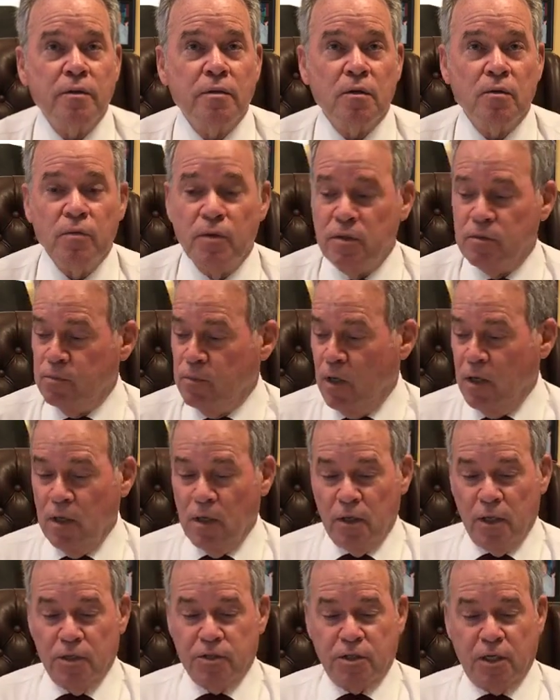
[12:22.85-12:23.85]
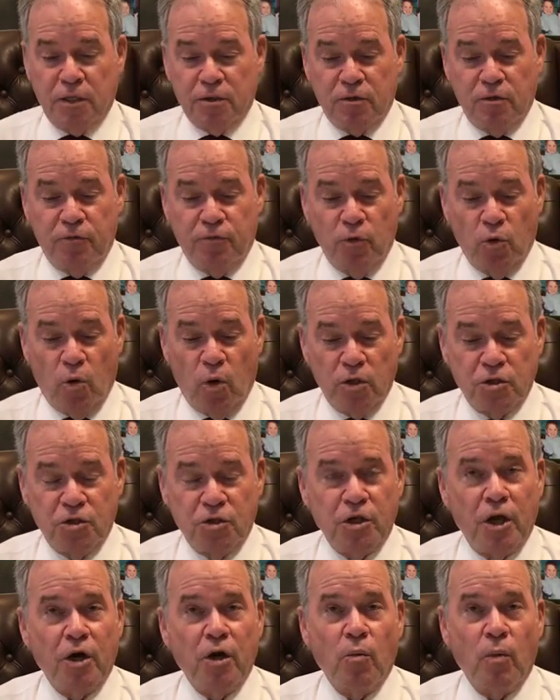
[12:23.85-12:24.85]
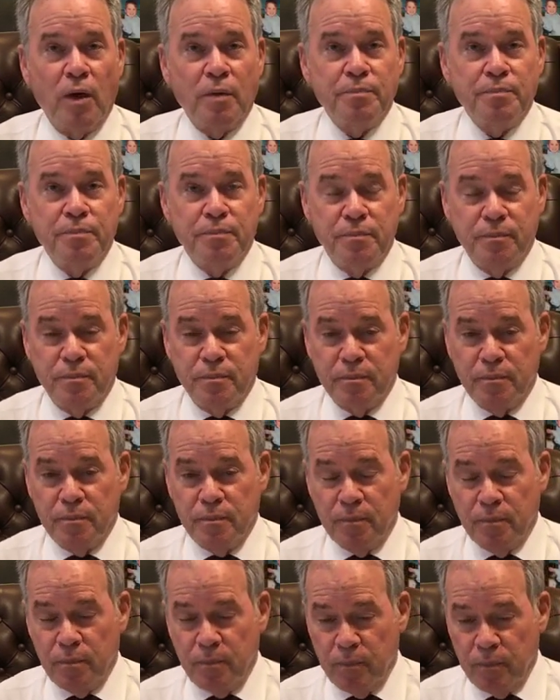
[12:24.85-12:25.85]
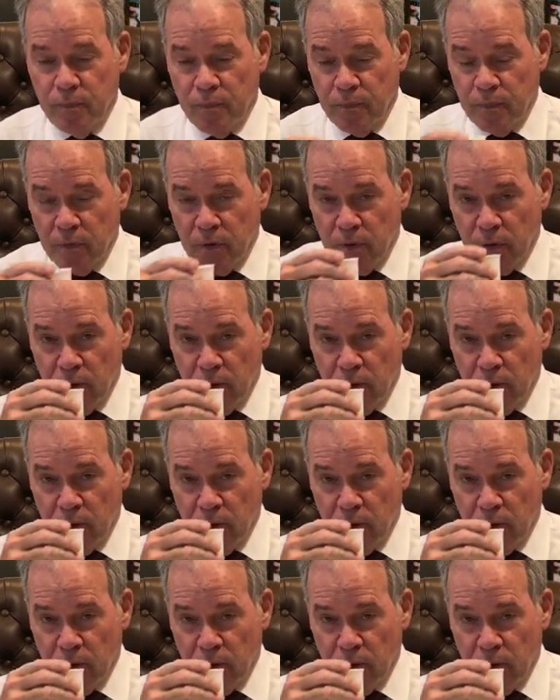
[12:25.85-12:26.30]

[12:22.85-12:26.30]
John, let's get a few questions out of the way. Sure thing.